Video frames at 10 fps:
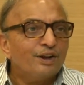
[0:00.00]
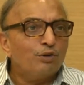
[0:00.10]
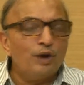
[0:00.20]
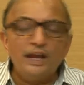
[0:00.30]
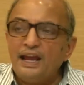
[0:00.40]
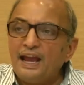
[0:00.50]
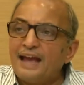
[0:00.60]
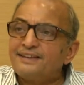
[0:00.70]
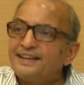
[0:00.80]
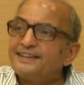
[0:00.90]
we
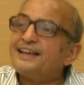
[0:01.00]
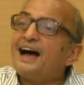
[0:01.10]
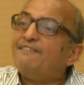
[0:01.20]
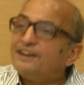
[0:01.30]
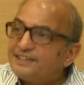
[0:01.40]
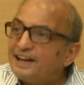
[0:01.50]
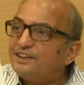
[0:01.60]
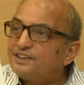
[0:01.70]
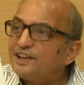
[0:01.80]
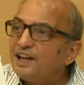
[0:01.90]
assess
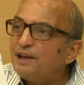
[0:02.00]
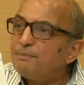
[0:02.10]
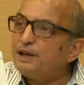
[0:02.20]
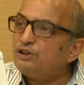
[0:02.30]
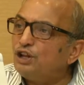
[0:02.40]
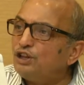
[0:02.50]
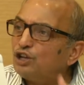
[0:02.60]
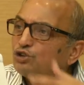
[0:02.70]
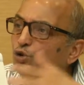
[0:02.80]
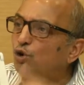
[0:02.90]
ourselves based on the
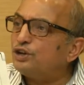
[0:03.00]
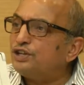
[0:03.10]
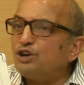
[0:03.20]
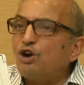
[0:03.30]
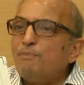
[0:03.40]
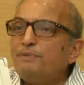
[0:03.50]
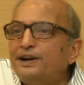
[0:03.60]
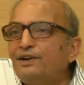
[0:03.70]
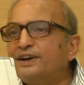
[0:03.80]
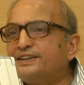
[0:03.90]
scores in
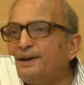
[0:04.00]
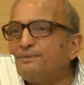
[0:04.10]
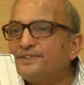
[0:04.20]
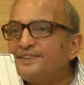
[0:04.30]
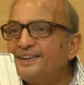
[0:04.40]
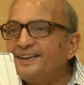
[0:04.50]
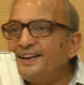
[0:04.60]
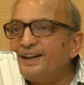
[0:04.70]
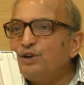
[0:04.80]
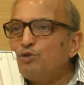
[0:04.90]
competitive exams.
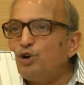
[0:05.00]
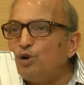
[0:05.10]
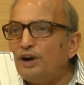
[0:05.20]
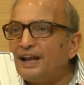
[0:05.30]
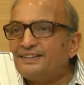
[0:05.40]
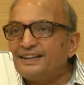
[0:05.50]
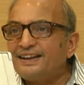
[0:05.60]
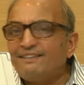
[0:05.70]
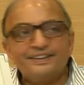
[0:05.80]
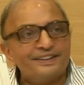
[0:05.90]
We don't assess
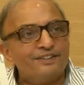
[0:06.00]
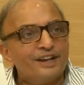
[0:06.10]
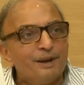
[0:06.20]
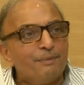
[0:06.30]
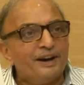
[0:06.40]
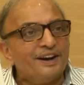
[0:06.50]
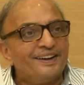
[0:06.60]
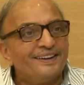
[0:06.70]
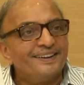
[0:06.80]
ourselves independently.